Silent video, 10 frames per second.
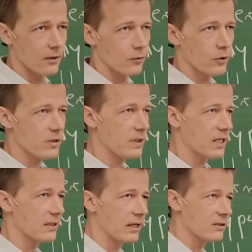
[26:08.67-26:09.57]
which we
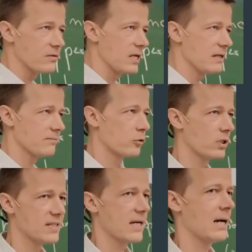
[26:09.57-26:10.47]
can then create more or
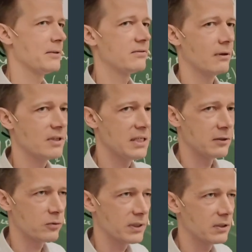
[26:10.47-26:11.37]
less arbitrarily in
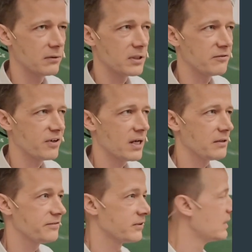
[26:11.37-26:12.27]
2025